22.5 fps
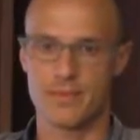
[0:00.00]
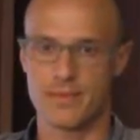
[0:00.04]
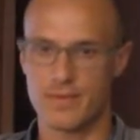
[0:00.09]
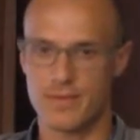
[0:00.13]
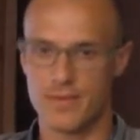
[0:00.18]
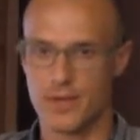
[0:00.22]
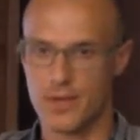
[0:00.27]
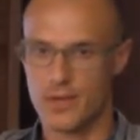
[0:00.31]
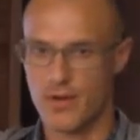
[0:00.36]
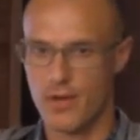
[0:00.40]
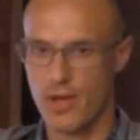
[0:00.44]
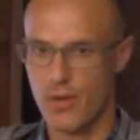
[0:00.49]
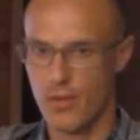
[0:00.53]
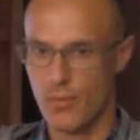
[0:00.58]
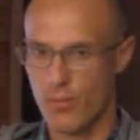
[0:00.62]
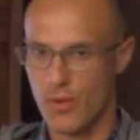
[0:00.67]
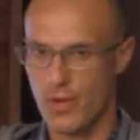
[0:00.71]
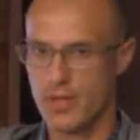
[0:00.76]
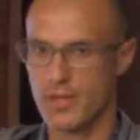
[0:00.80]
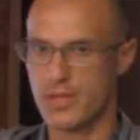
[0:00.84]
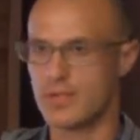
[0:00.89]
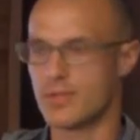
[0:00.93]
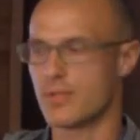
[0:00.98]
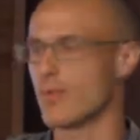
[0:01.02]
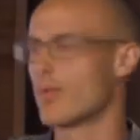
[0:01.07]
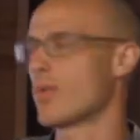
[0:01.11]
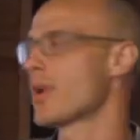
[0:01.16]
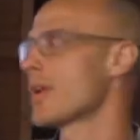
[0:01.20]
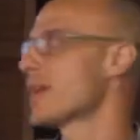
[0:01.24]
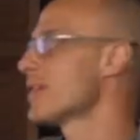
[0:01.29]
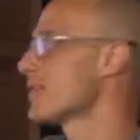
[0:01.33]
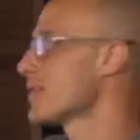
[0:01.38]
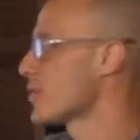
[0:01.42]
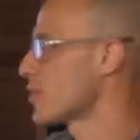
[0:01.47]
figure out what is the
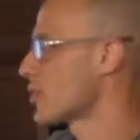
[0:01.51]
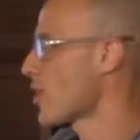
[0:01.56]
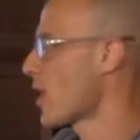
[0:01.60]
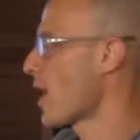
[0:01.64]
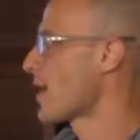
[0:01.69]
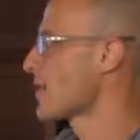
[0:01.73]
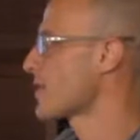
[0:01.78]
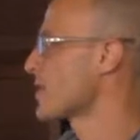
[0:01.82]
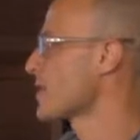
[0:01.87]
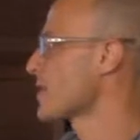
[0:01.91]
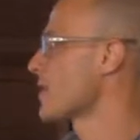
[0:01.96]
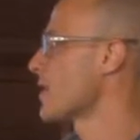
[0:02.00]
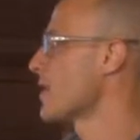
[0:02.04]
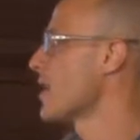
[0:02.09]
right stress.